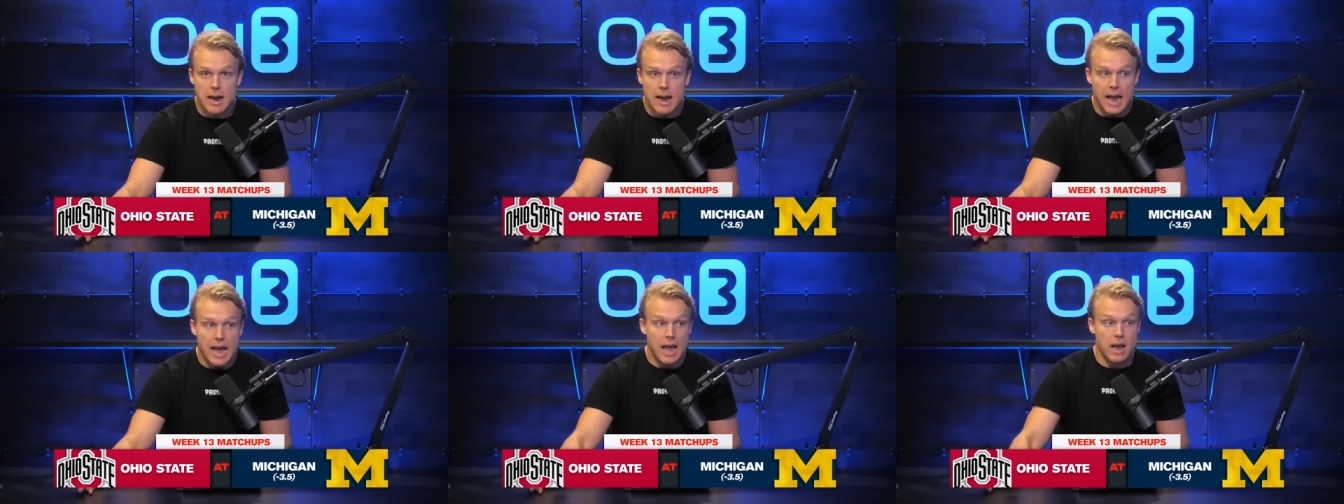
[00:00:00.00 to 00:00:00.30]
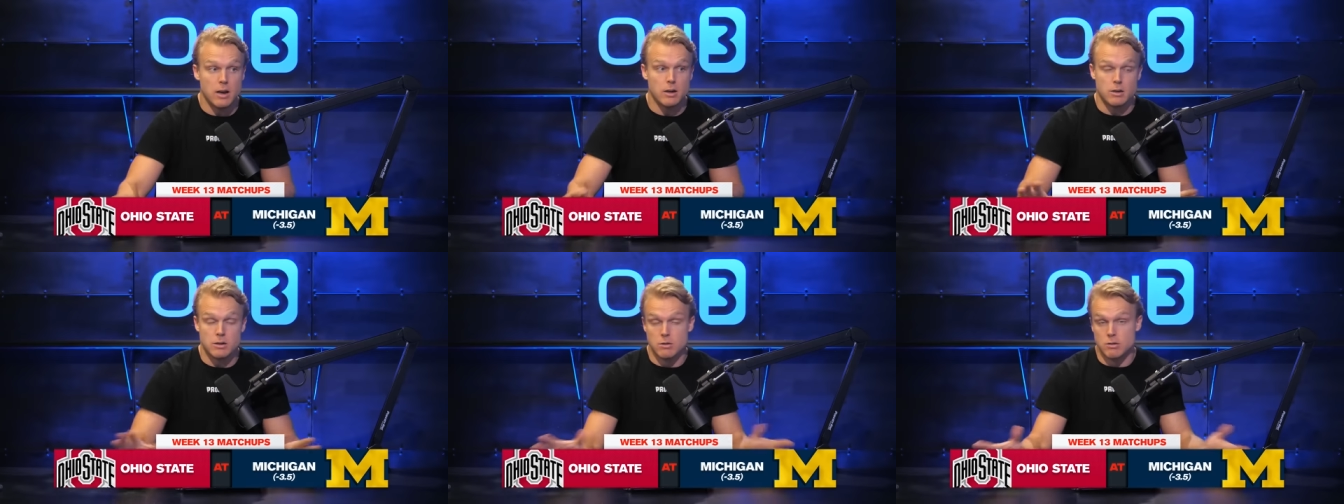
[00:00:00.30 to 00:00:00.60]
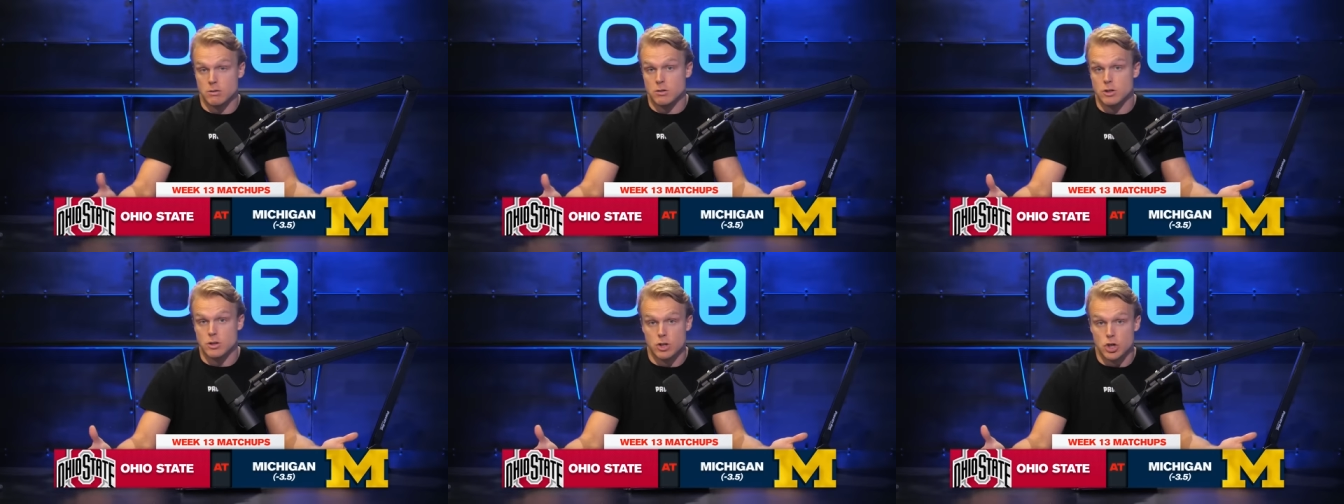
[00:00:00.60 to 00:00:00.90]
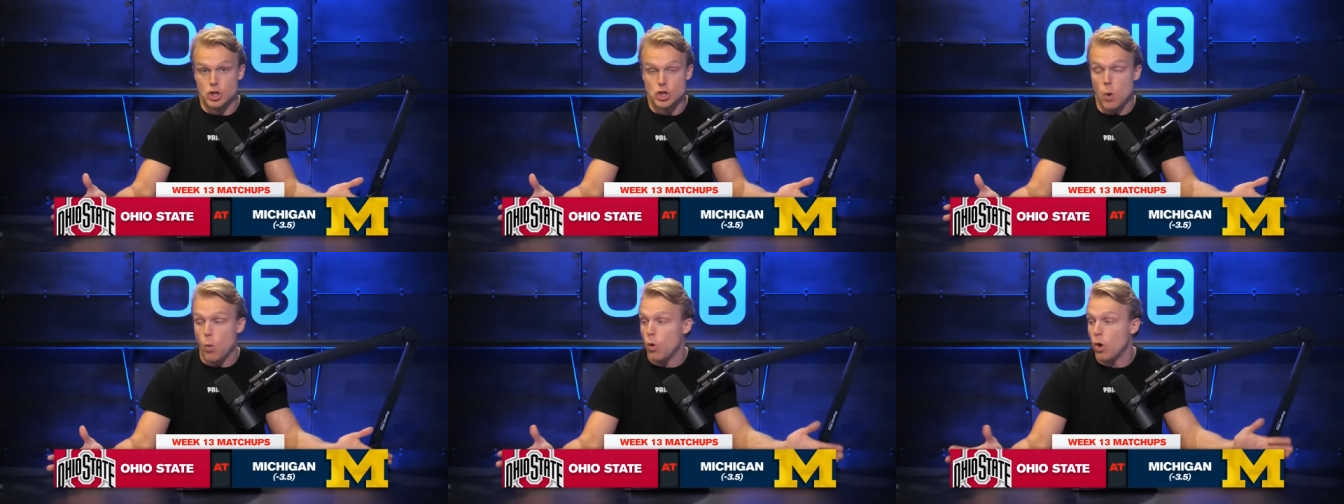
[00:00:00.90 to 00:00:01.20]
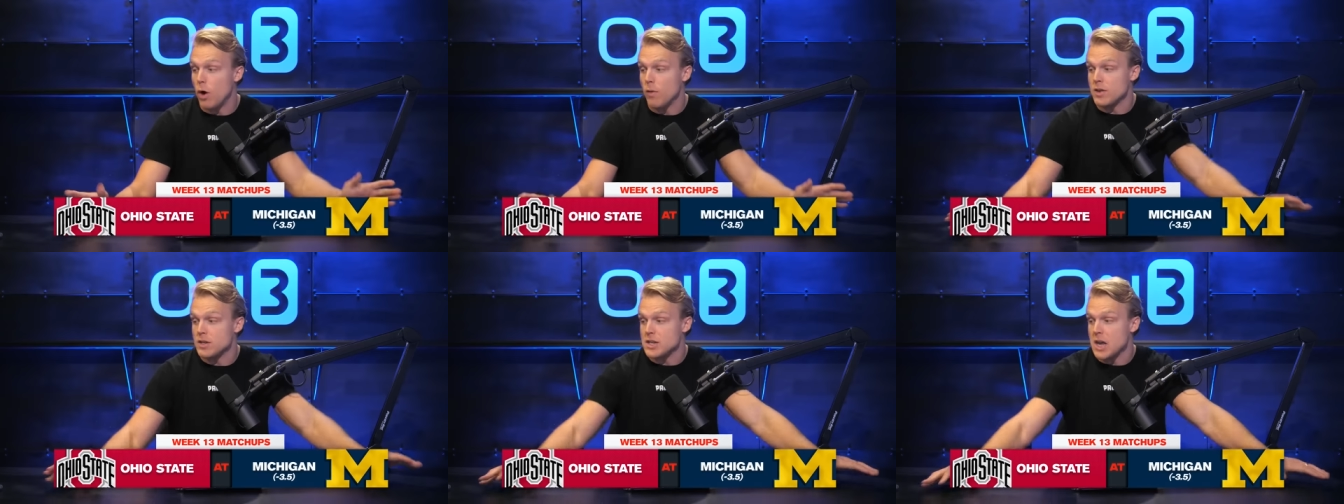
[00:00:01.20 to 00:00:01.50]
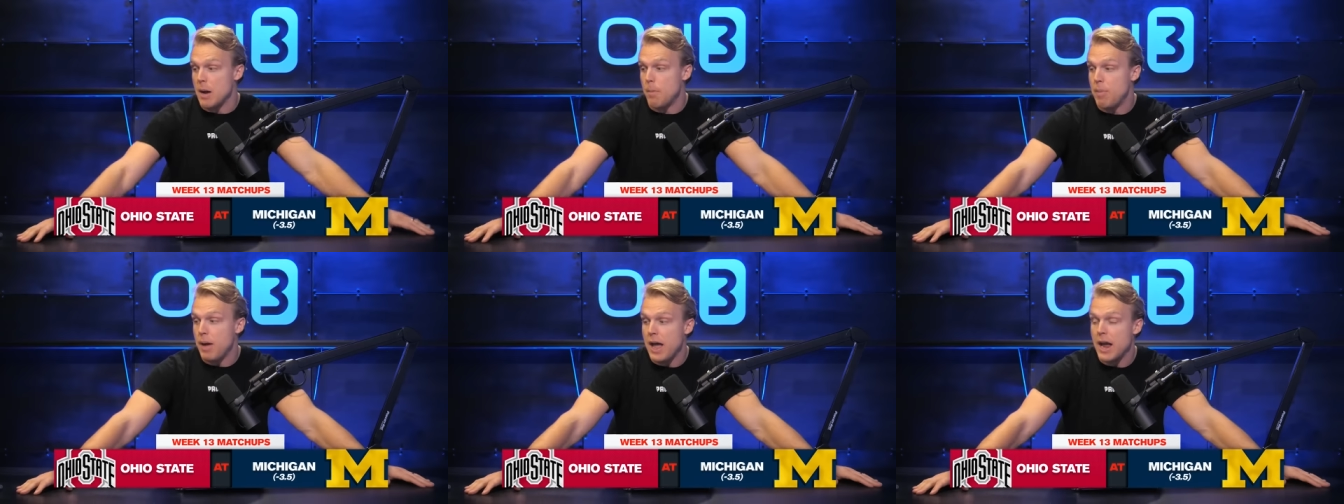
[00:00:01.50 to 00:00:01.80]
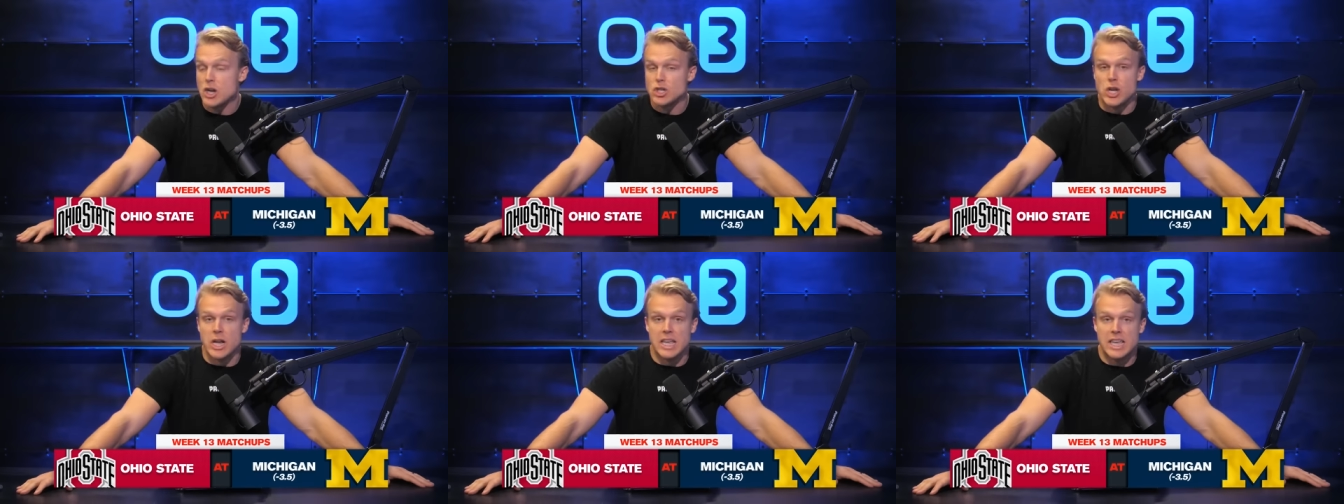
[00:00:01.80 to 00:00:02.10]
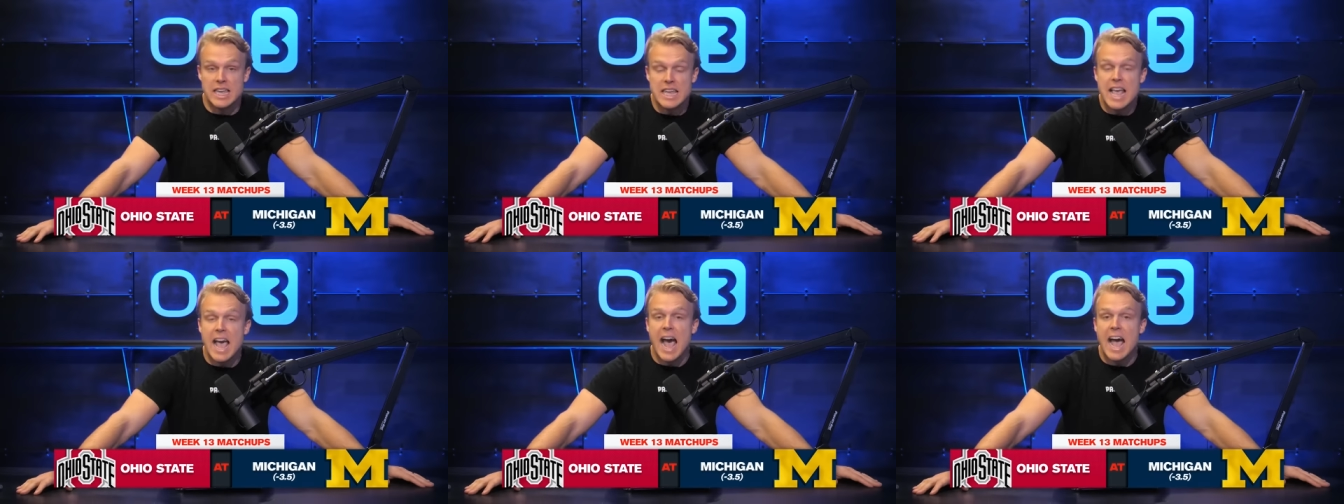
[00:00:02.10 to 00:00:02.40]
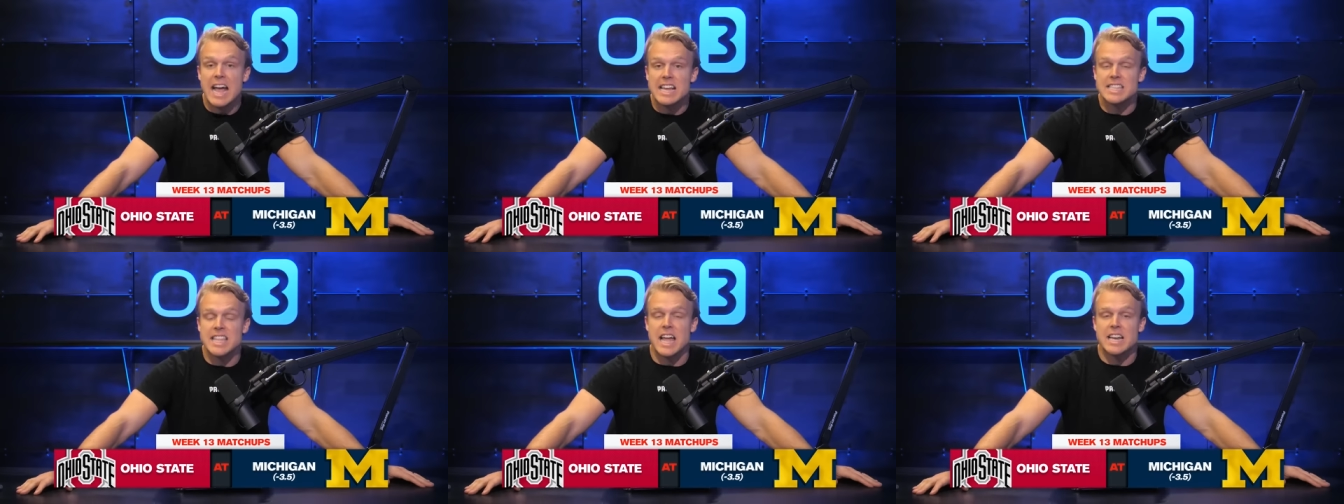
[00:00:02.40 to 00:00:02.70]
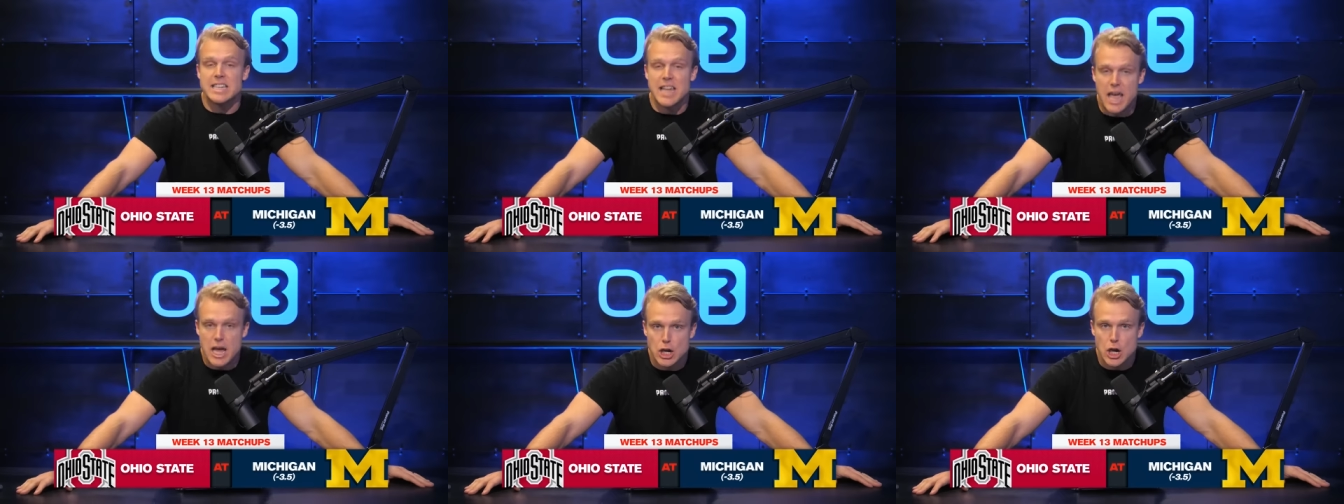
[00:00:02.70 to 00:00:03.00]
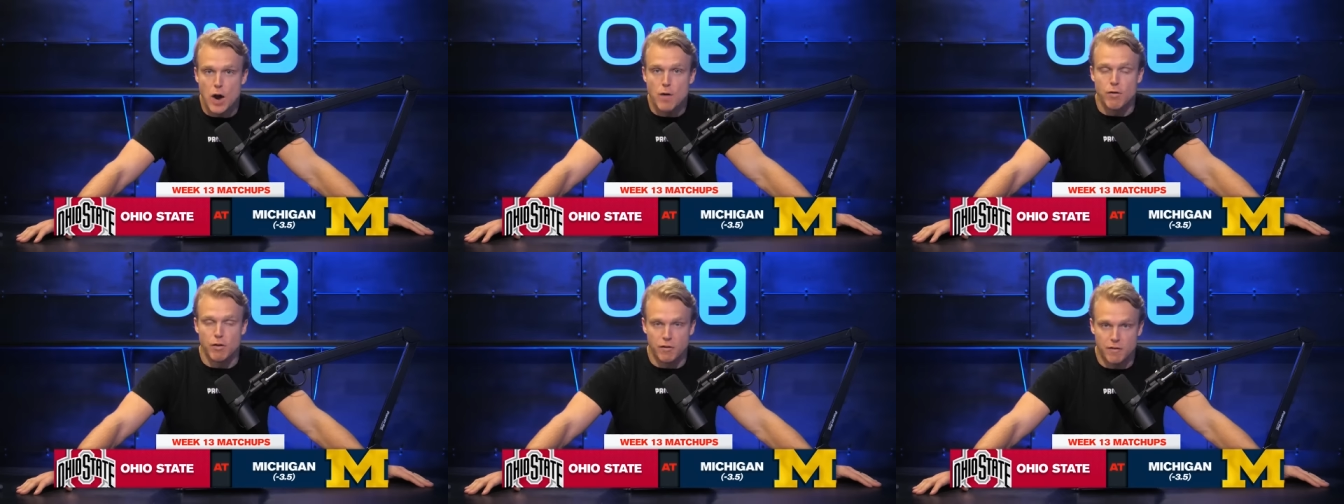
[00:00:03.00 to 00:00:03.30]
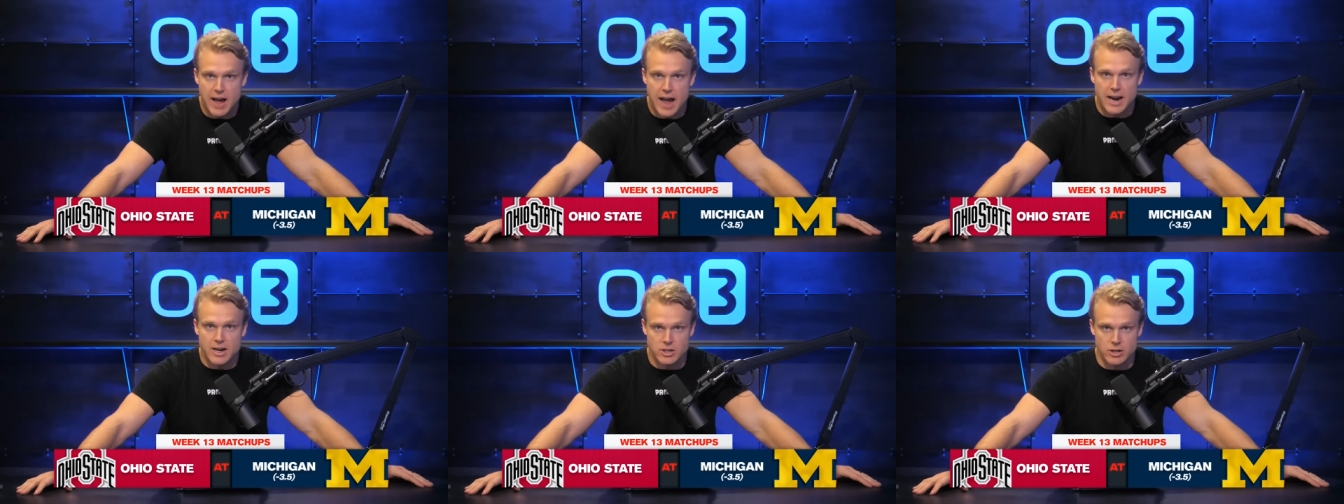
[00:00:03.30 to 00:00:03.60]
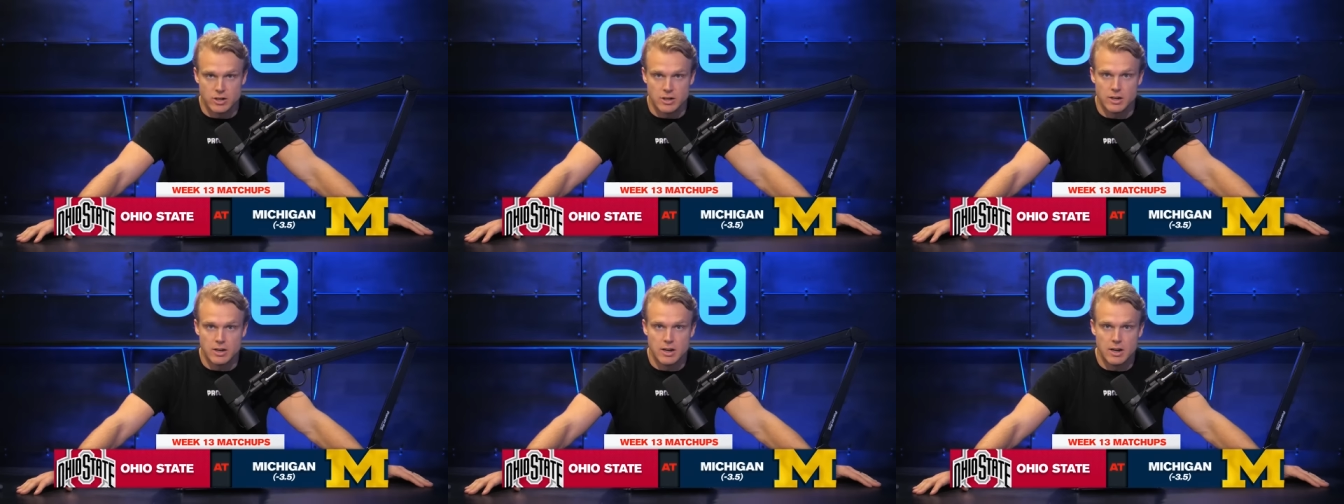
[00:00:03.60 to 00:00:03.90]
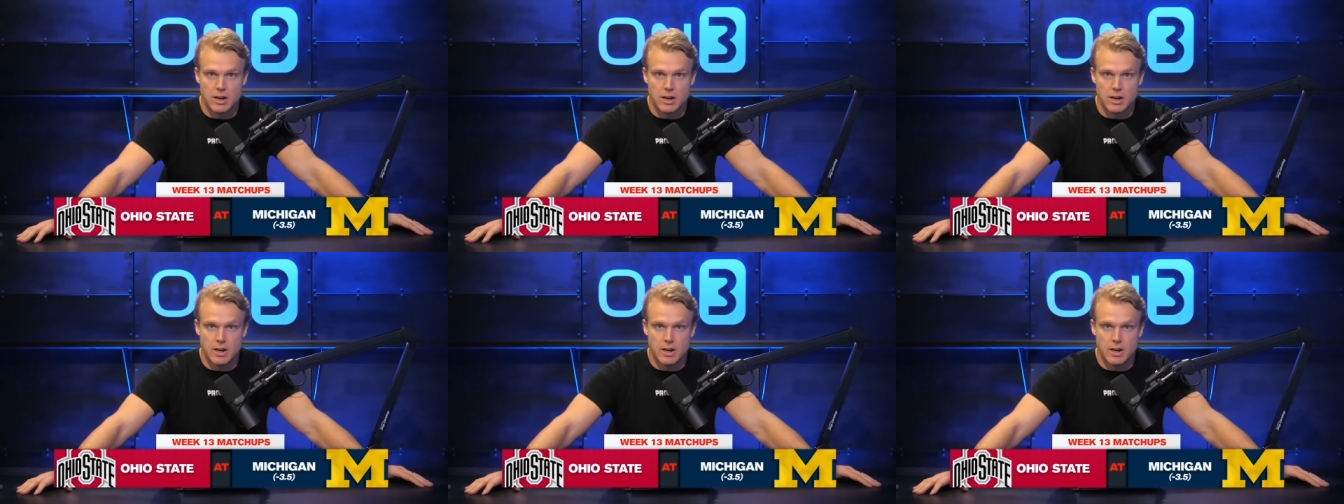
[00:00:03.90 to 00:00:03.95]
And just so we're on the same page, like, he has that takeover factor.